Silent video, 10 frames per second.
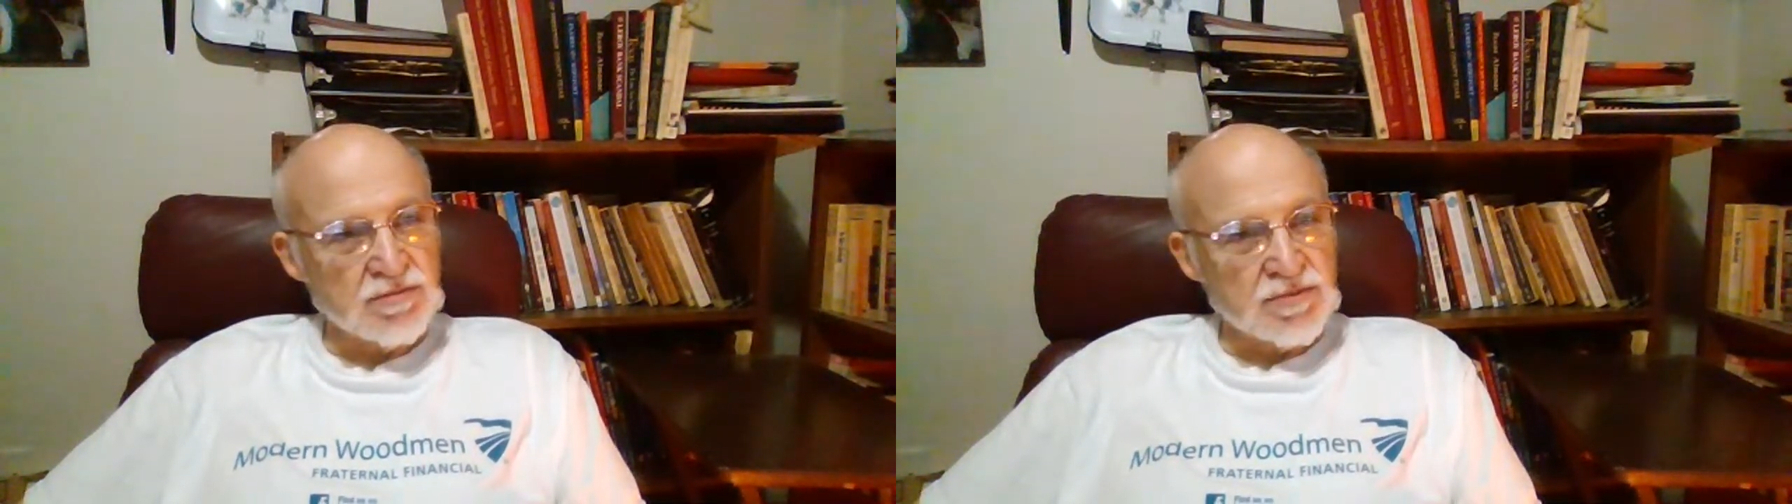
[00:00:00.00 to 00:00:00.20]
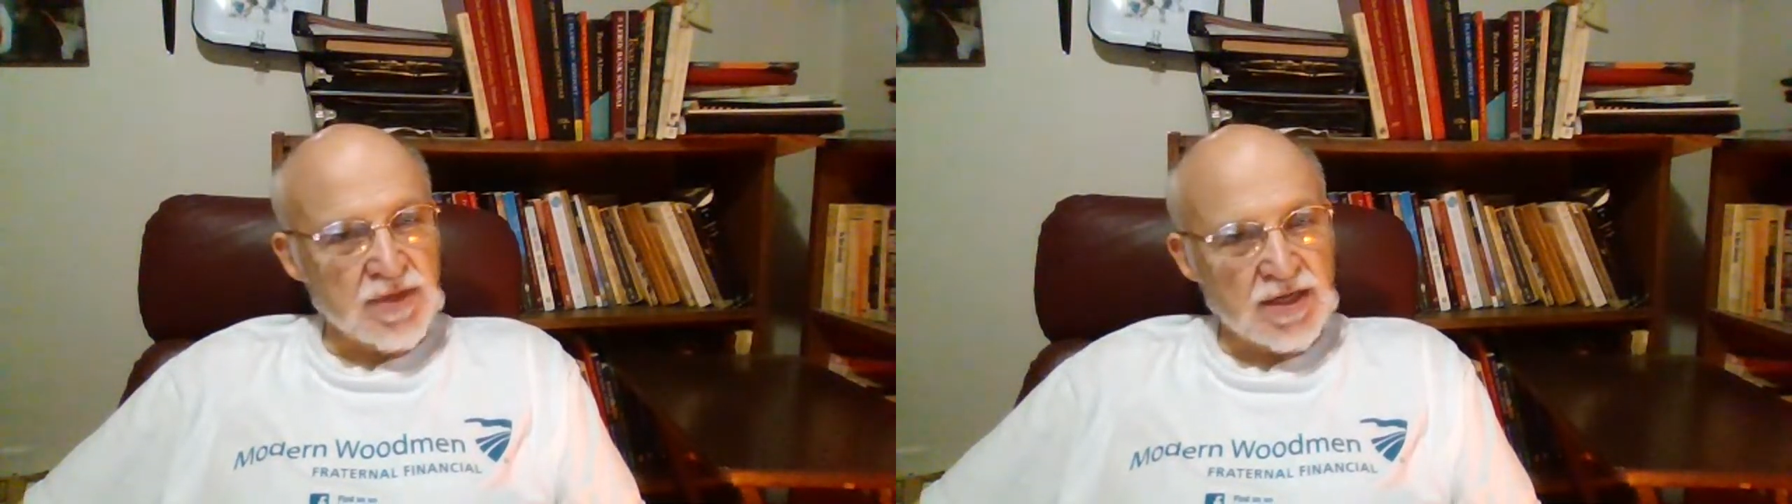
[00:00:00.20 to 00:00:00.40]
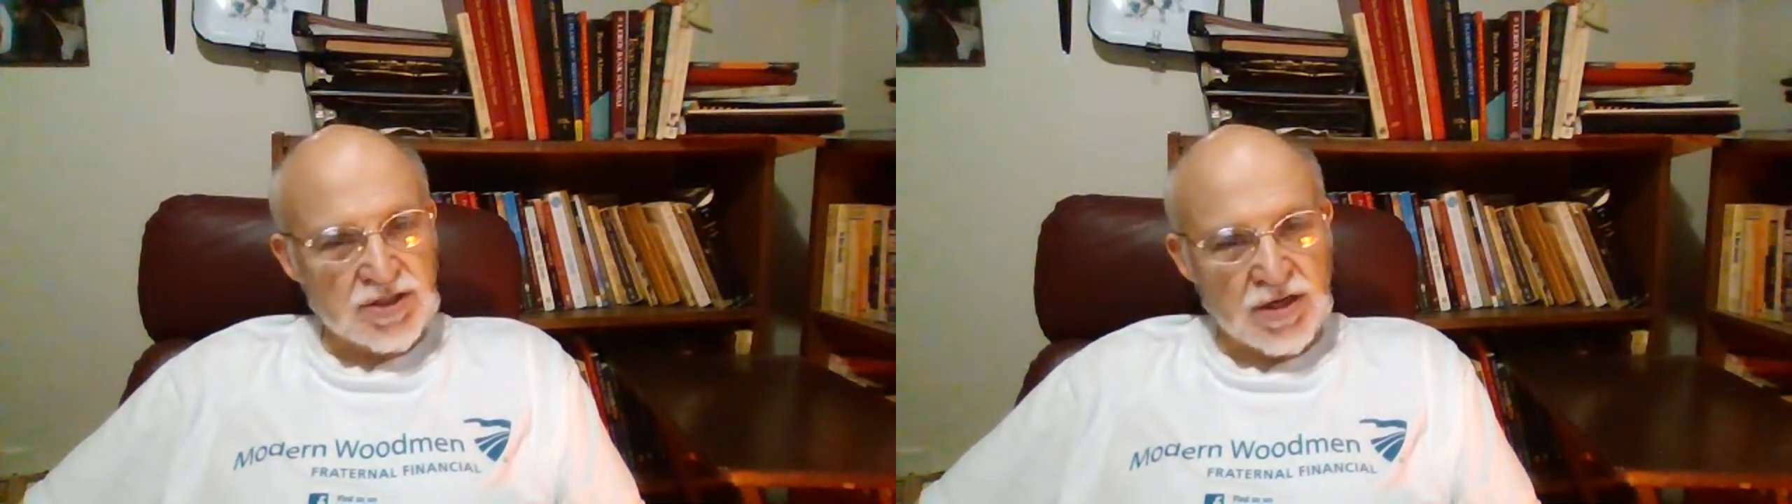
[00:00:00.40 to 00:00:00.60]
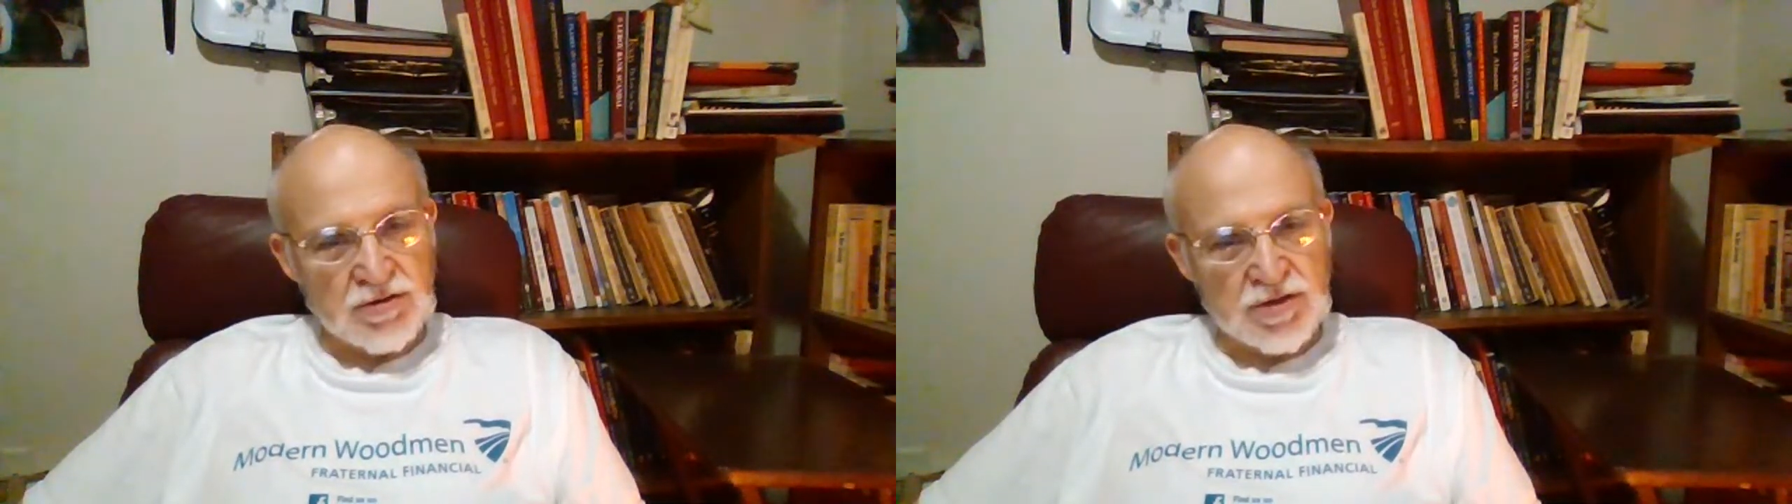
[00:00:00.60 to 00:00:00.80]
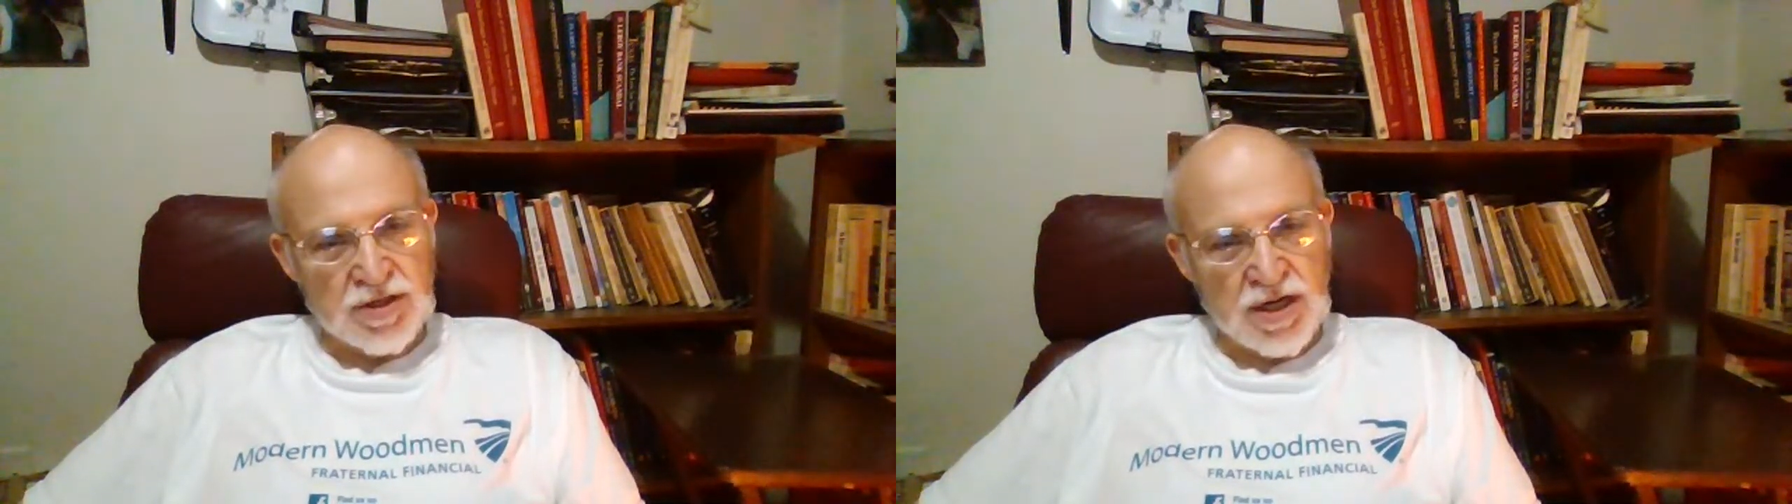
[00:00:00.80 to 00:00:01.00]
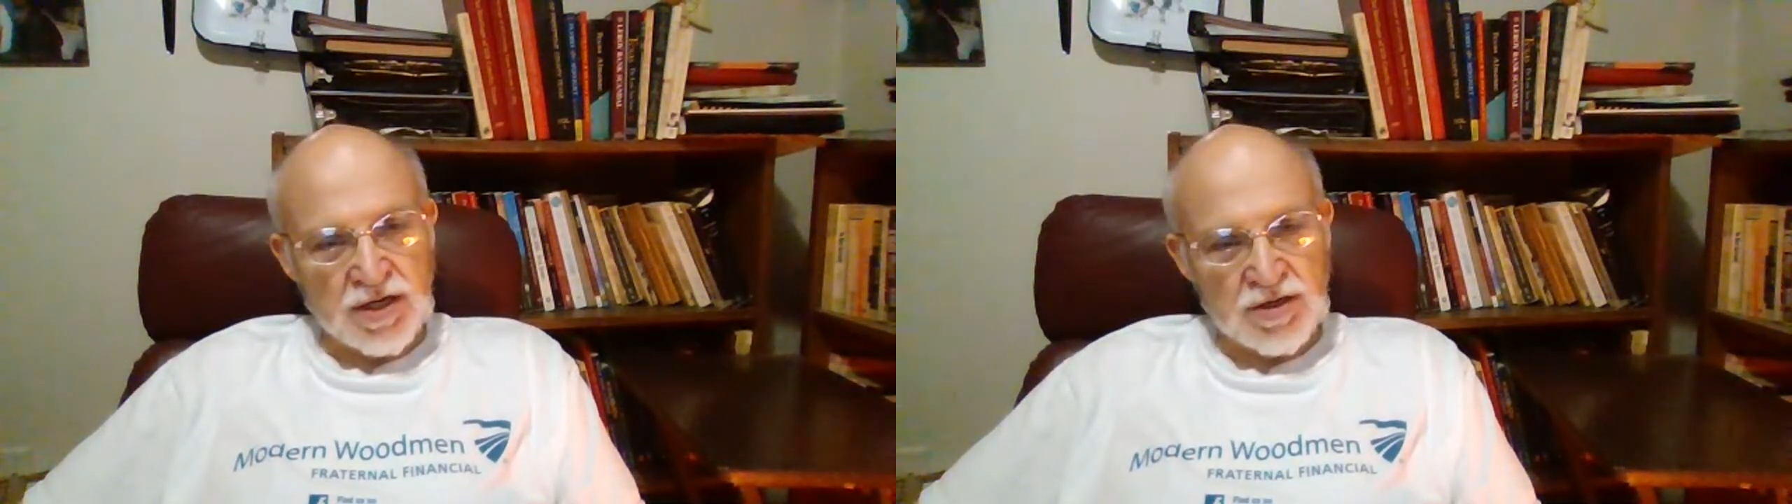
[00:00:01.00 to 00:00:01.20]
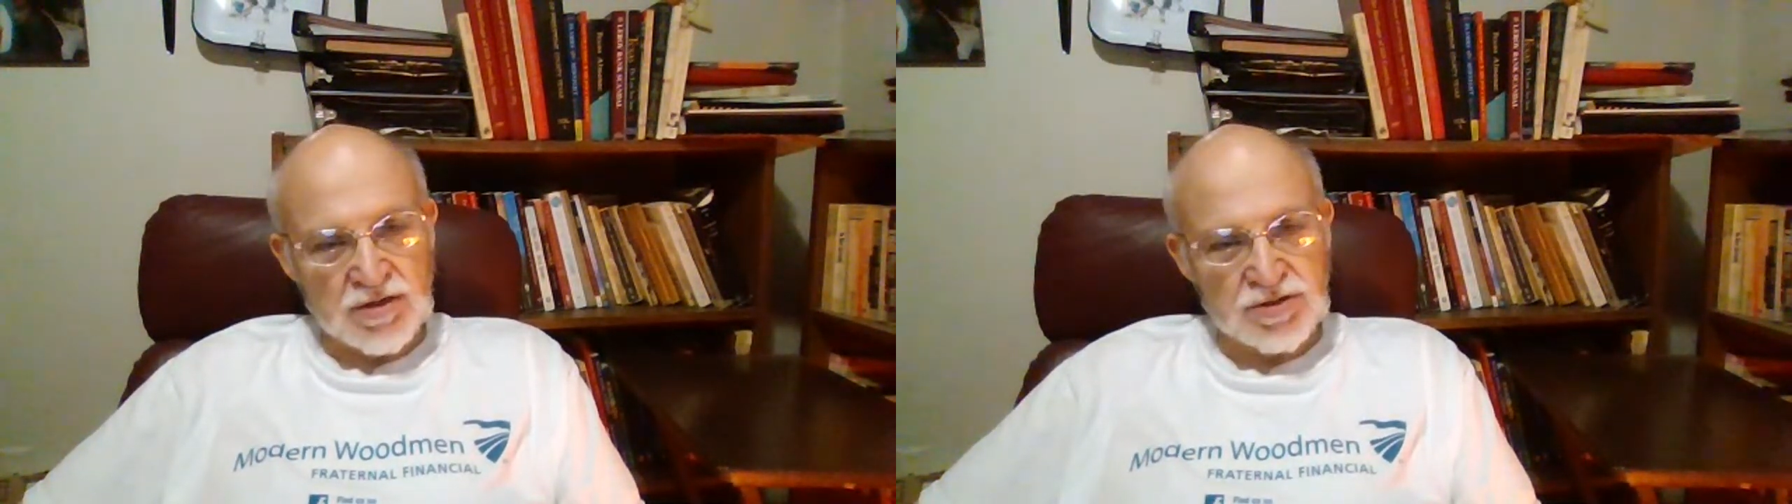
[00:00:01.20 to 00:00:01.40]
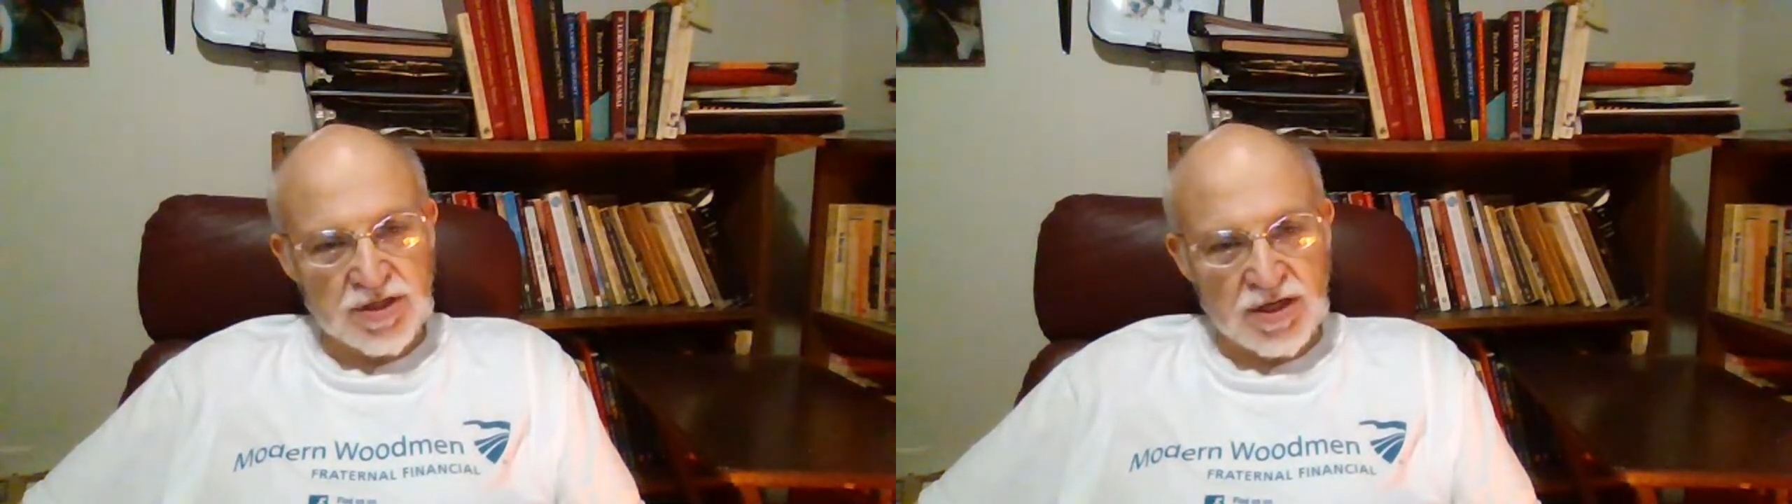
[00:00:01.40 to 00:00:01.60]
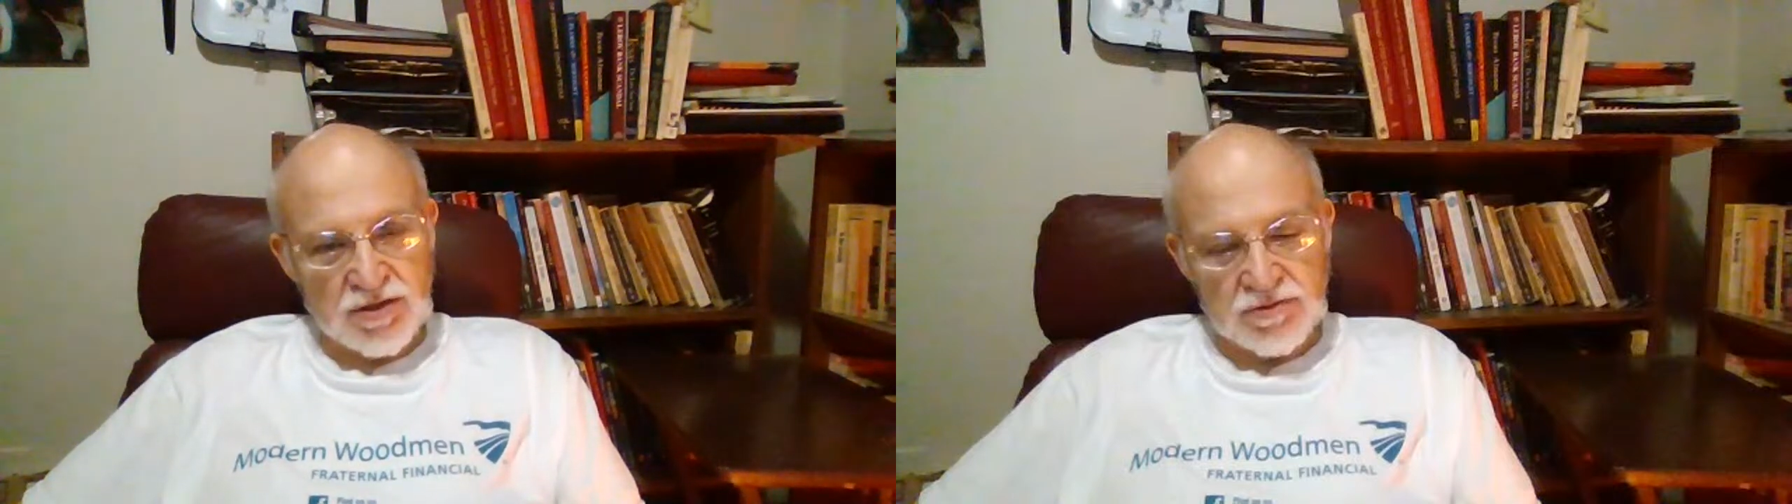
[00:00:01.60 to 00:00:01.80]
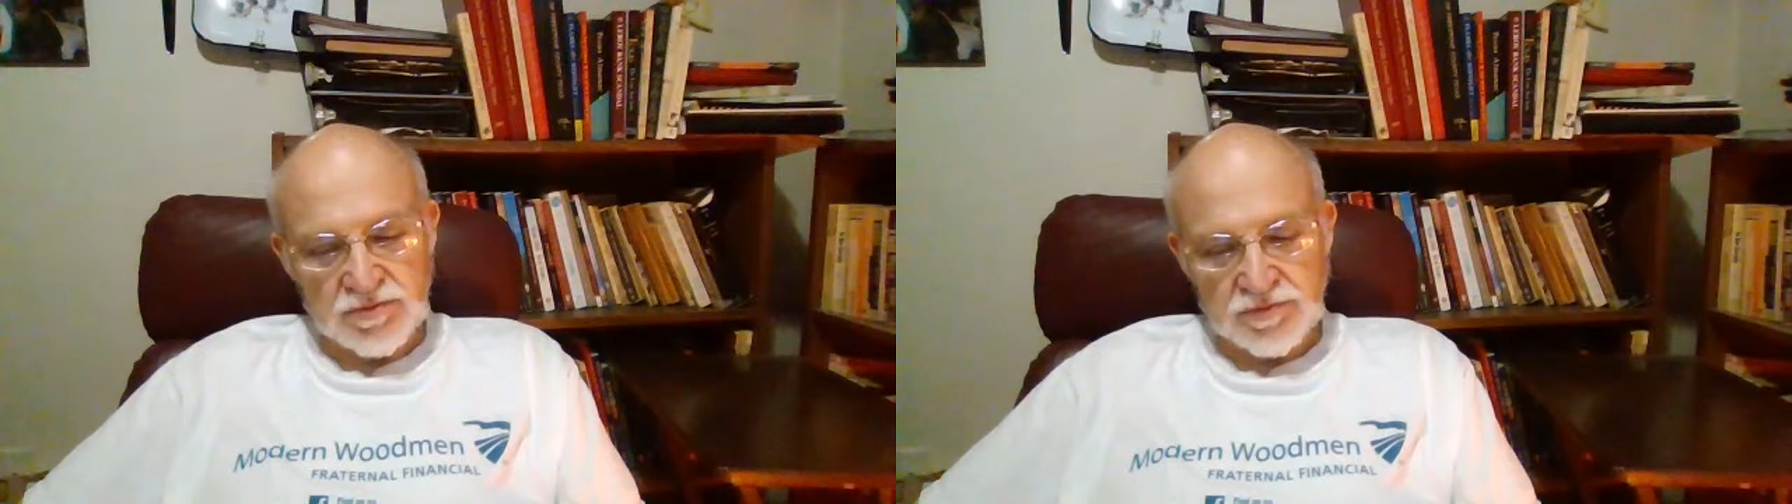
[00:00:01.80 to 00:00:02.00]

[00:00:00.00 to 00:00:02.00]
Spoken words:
that's 110 years ago,